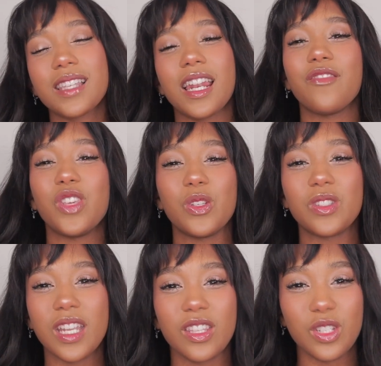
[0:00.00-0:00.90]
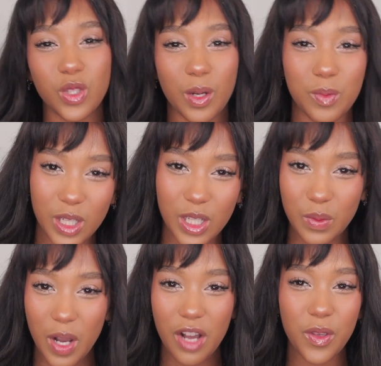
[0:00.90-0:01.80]
that I've used in the description
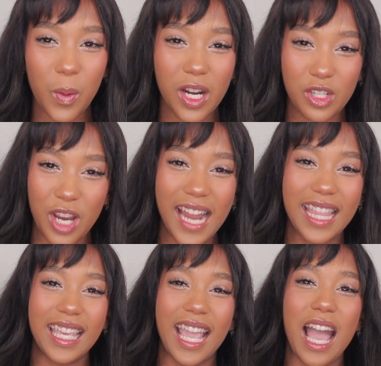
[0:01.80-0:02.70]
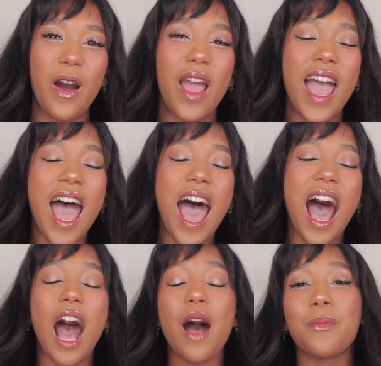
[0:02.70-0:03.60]
as well if you want to try anything out.
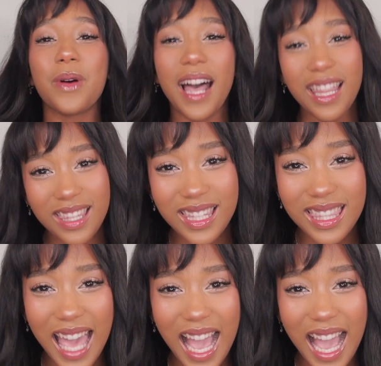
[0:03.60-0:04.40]
But other than